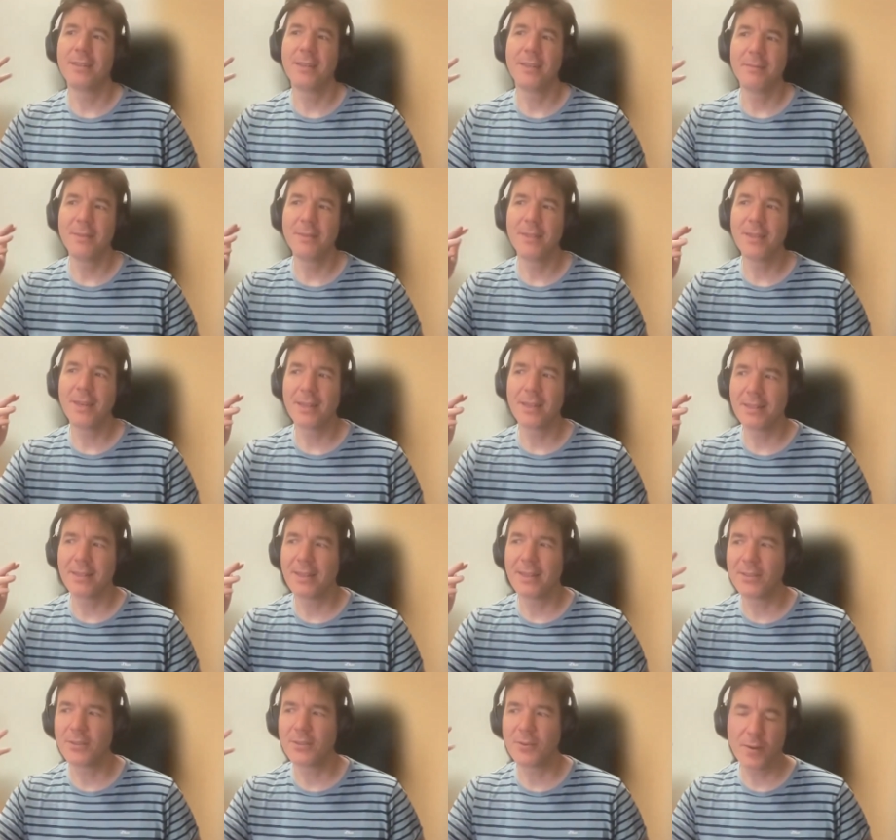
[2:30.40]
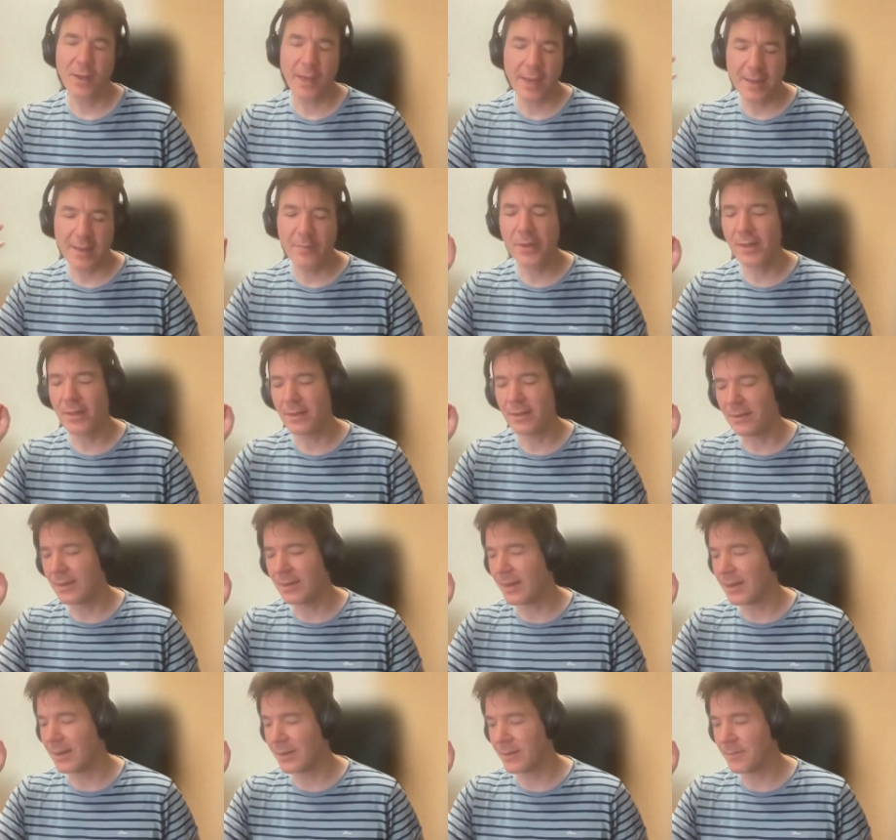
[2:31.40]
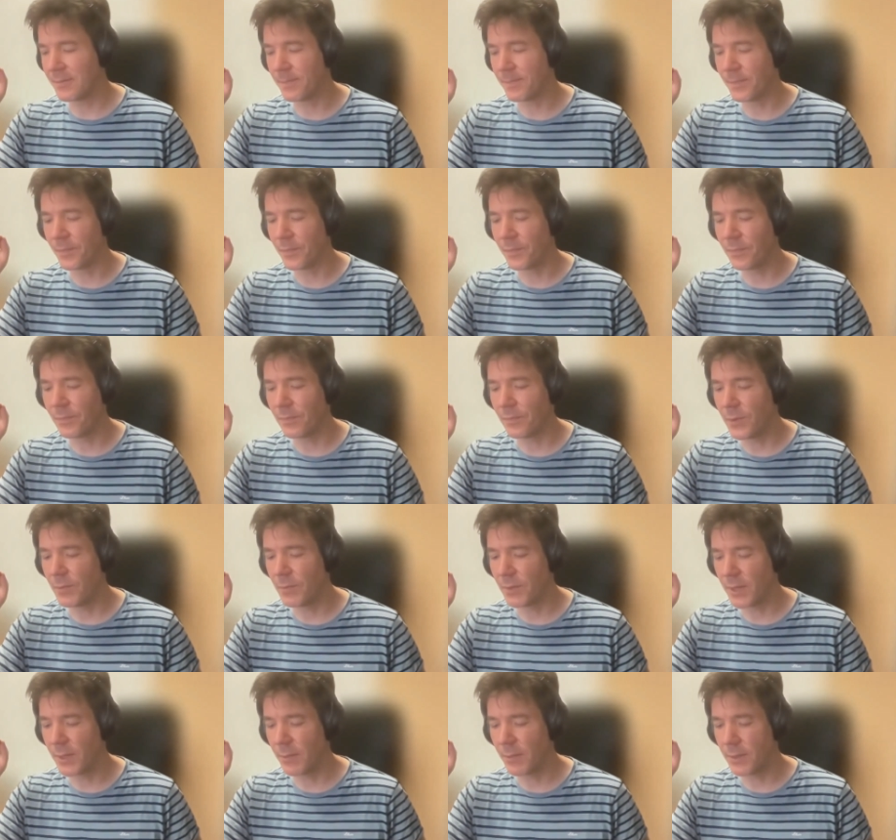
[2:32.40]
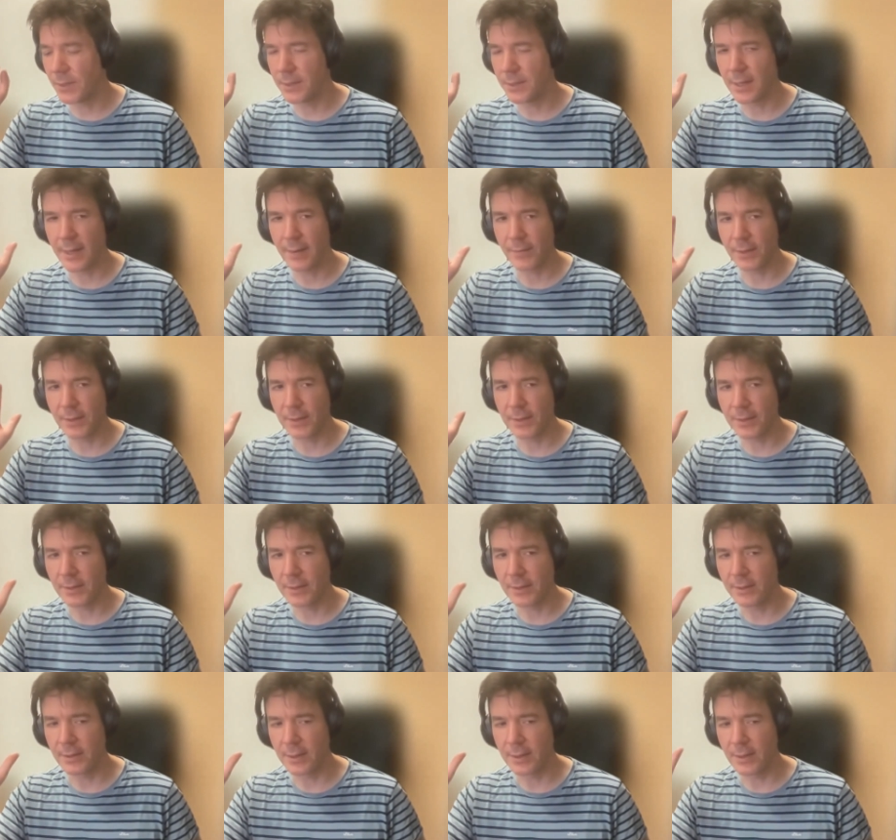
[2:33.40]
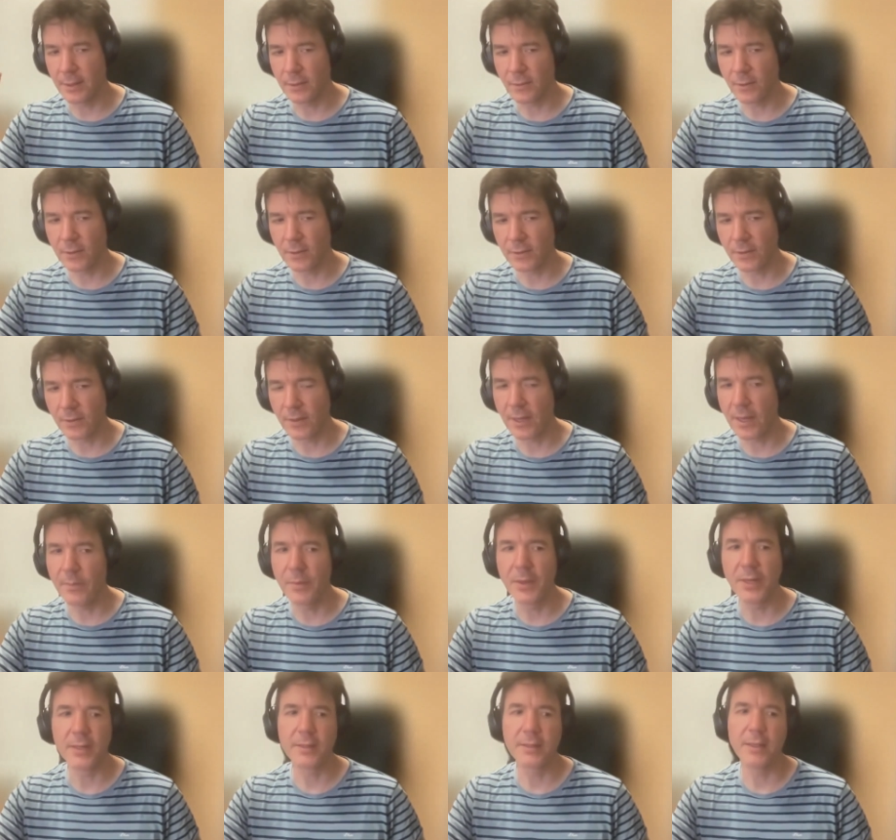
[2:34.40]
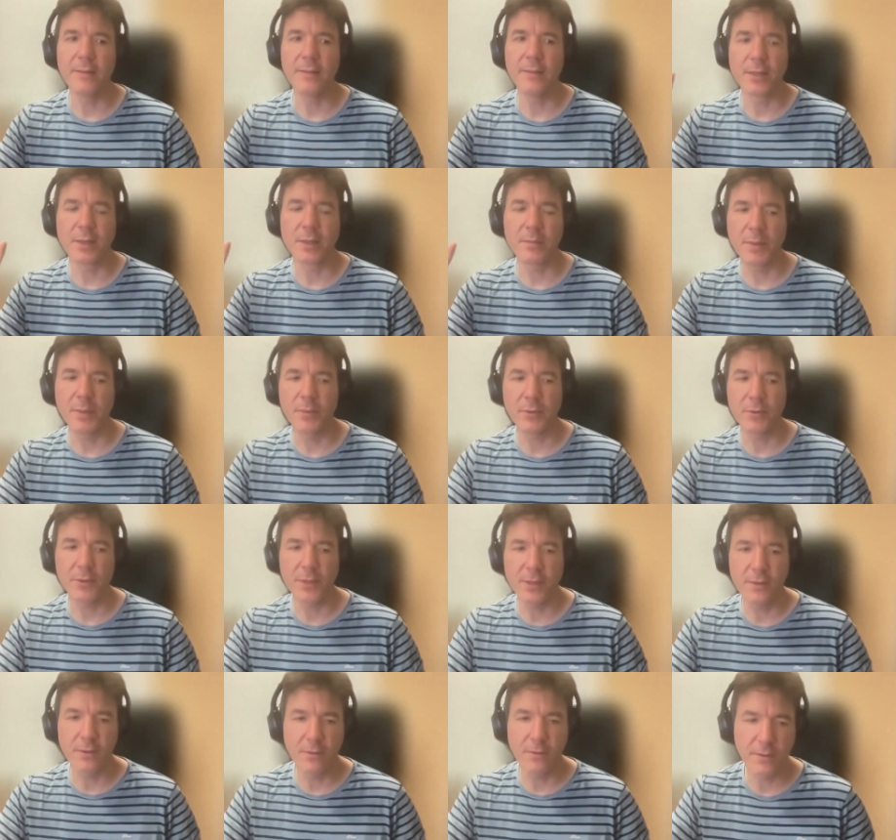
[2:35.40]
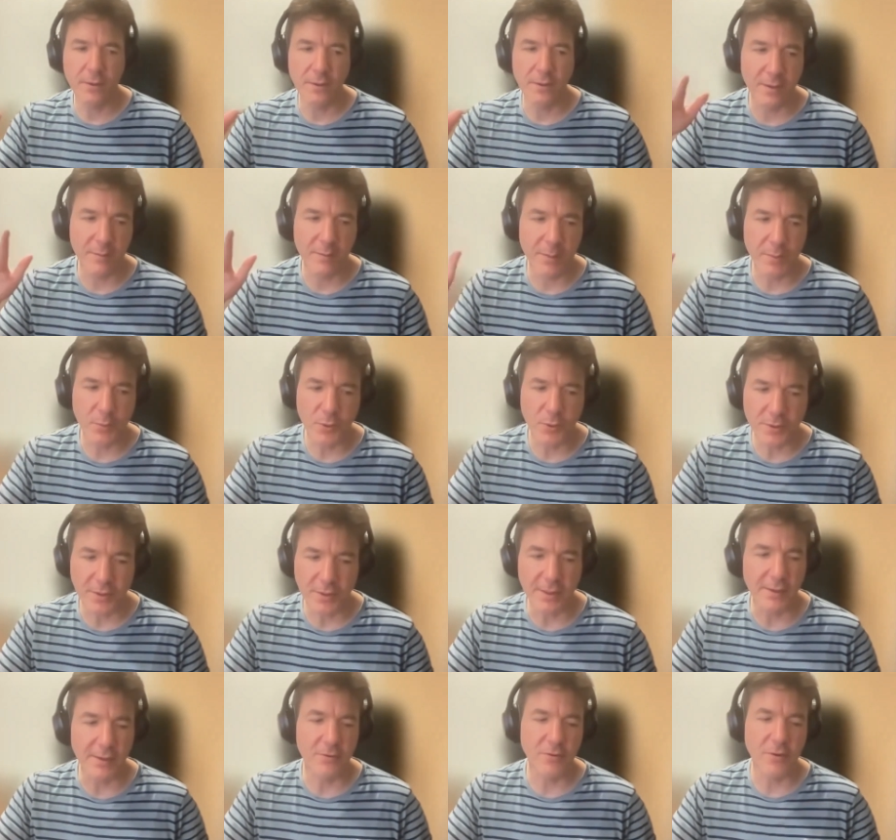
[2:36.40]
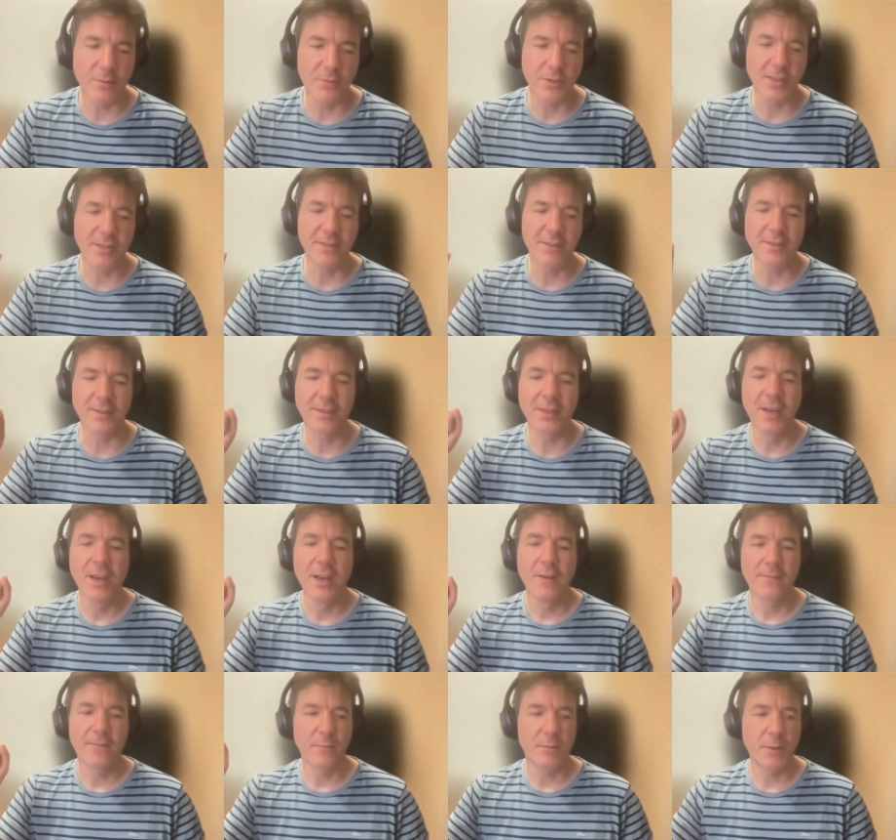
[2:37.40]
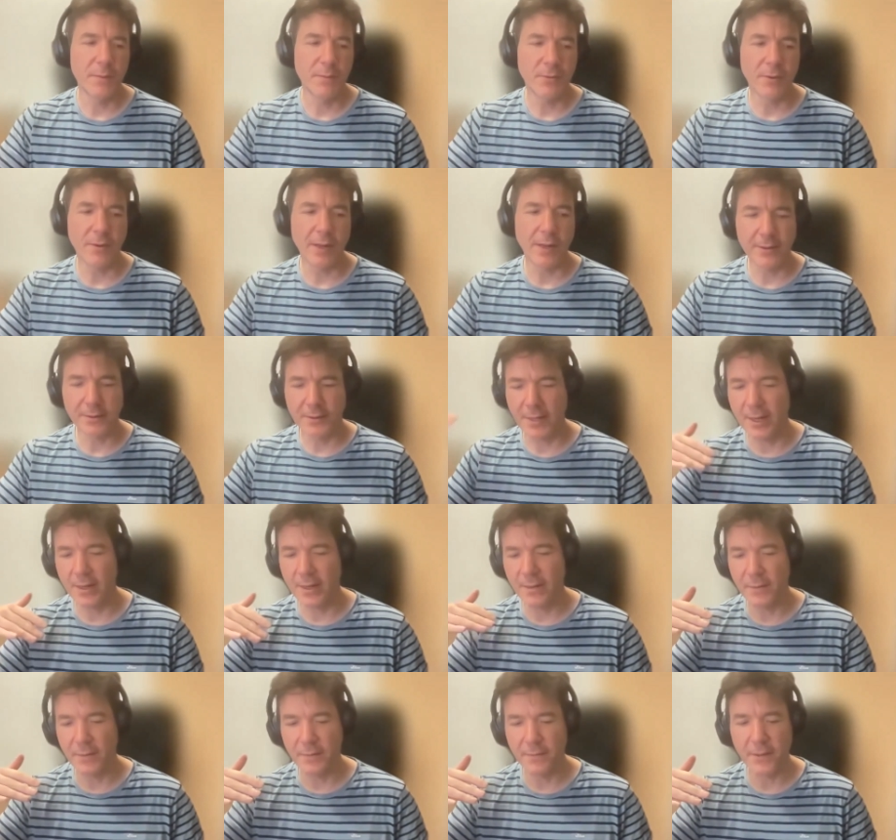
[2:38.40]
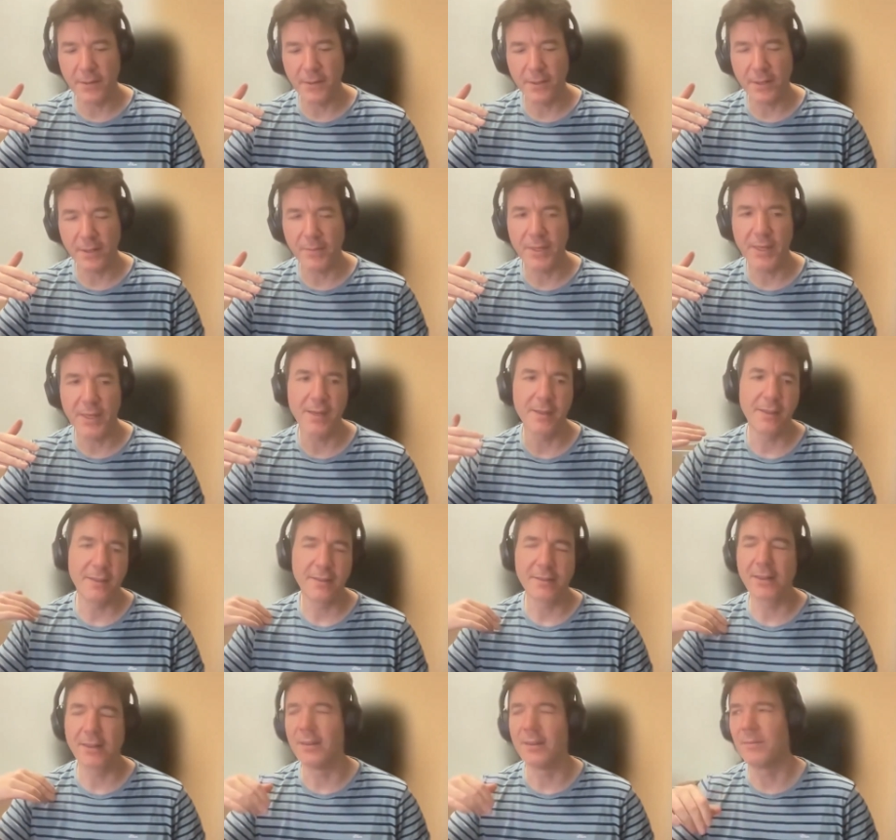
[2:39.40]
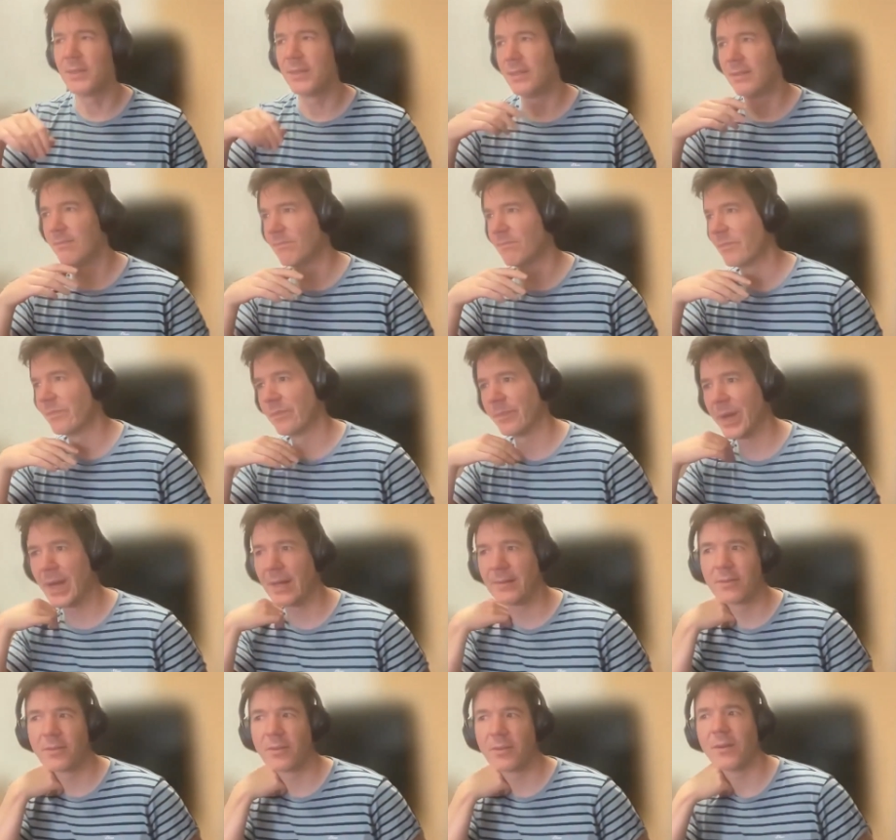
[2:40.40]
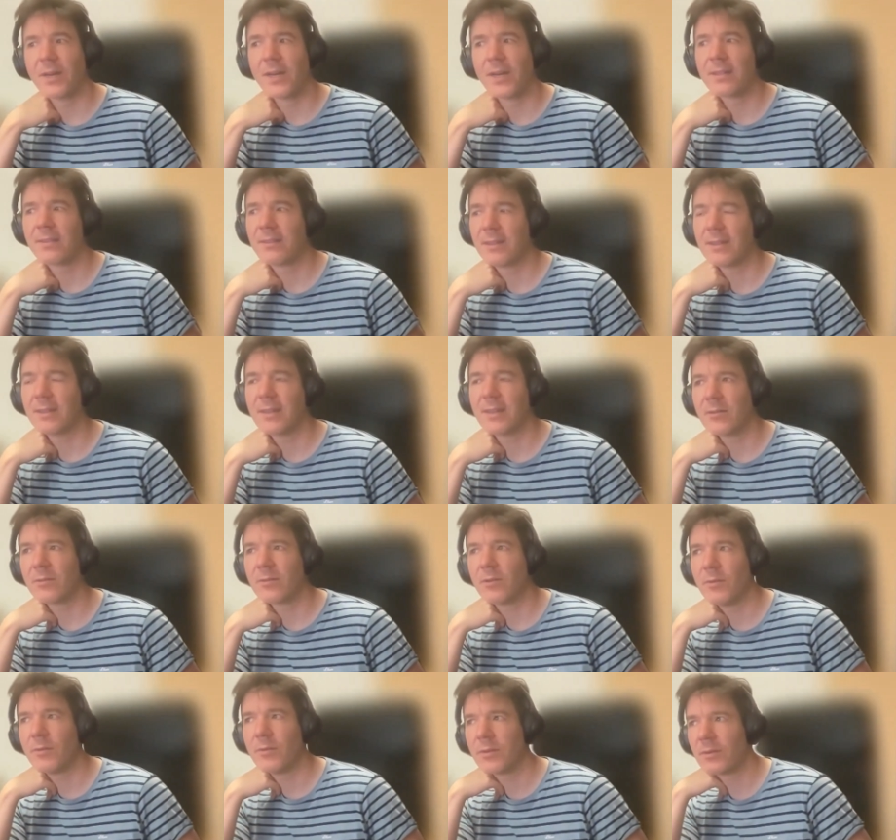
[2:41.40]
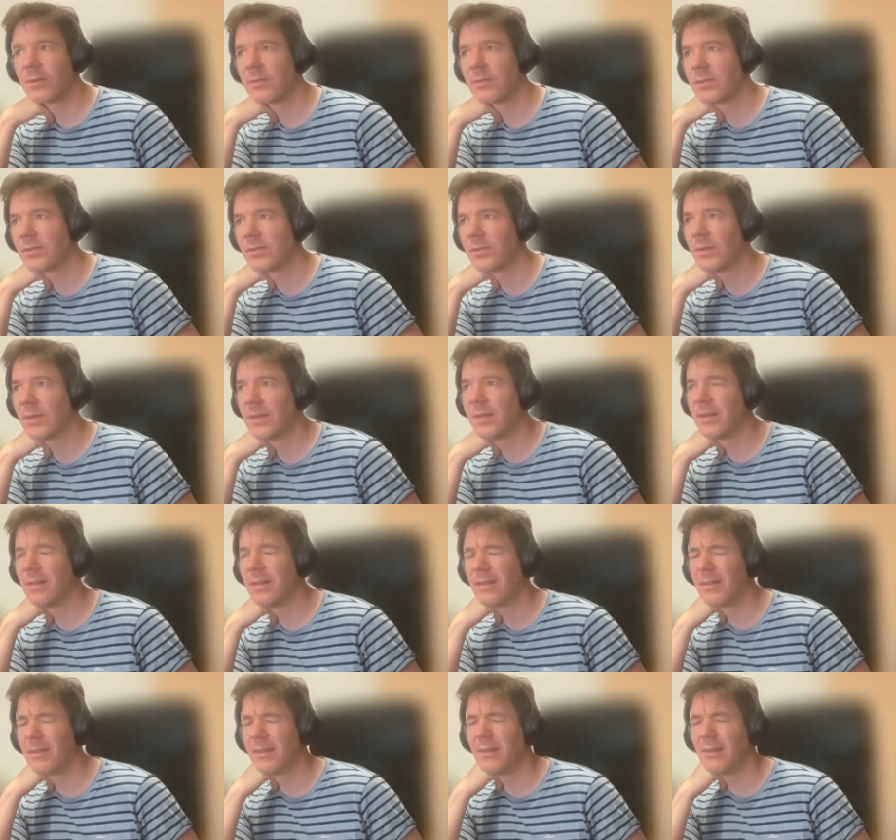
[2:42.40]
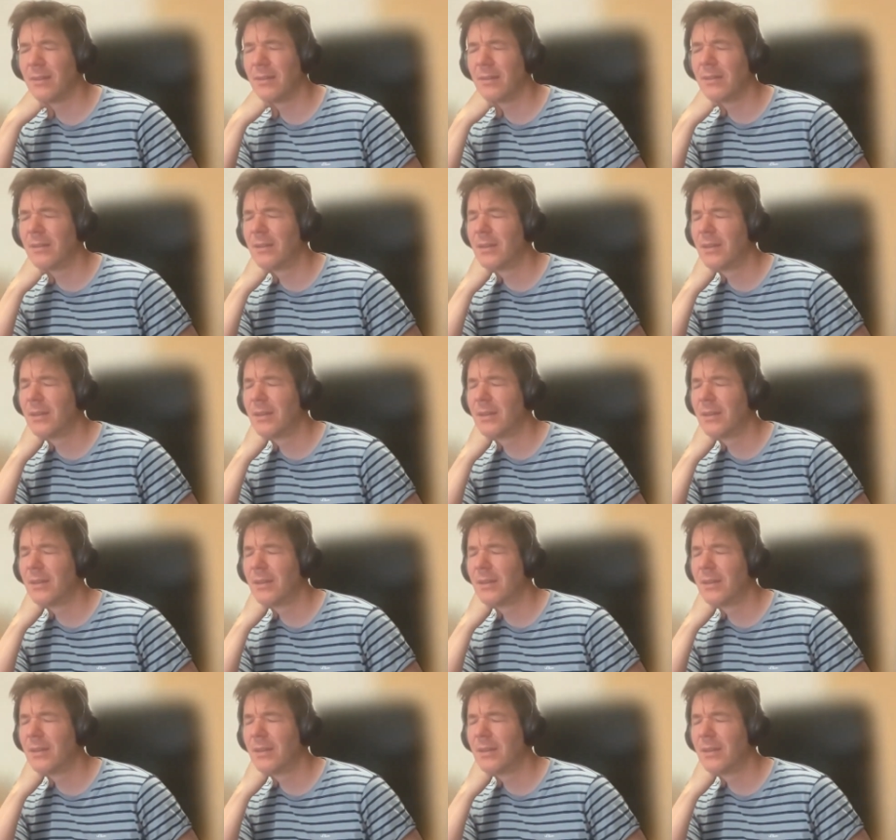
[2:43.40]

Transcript: it, that that's okay but um, we really want to have consistency across all the epics and if some people are using mm -hmm. notes and some people are using descriptions for people outside of infra coming in it's going to be bad so i think i agree with her so i think uh,